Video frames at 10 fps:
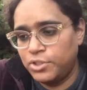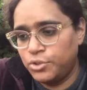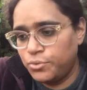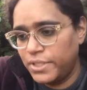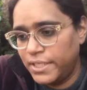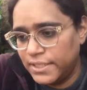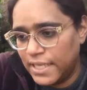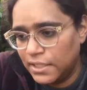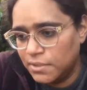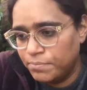to the
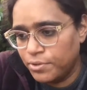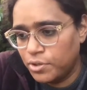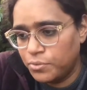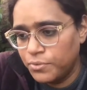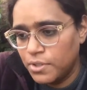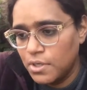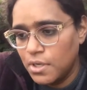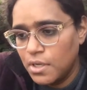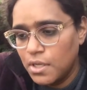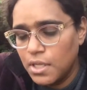Delta Pro
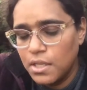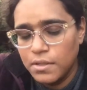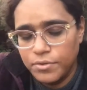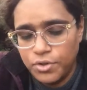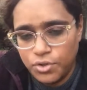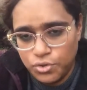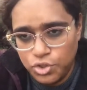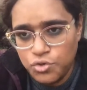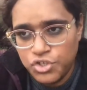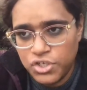
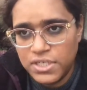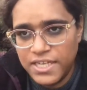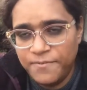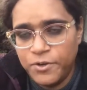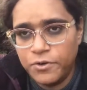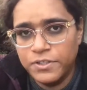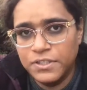you should if you're